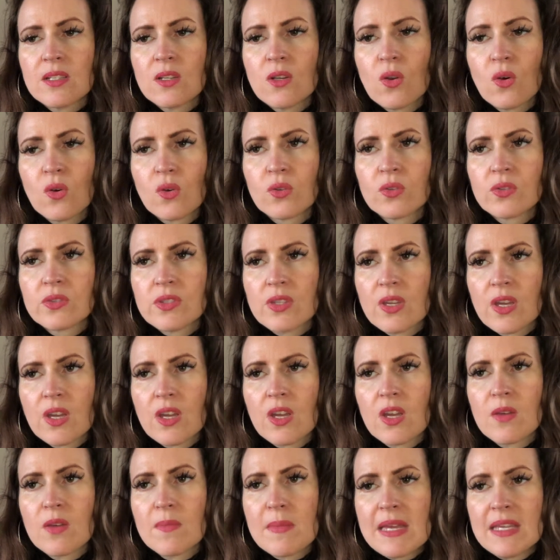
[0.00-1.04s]

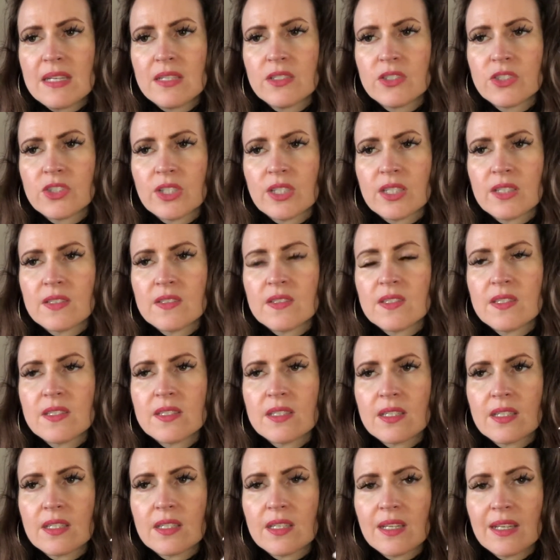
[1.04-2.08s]
long-term energy. This is
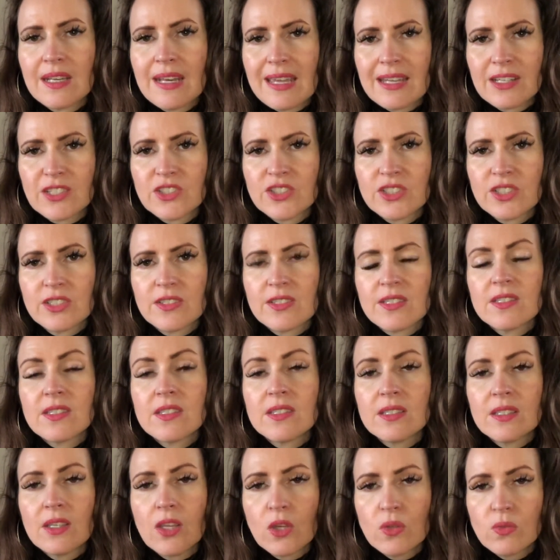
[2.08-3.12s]
connection. This is
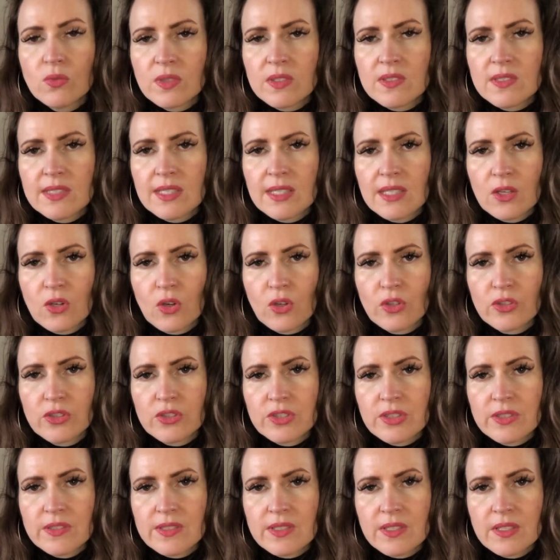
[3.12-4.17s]
unity
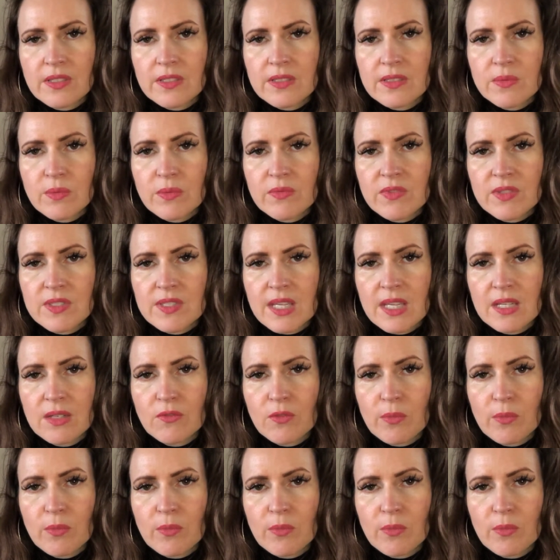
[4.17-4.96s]
consciousness with the Ten of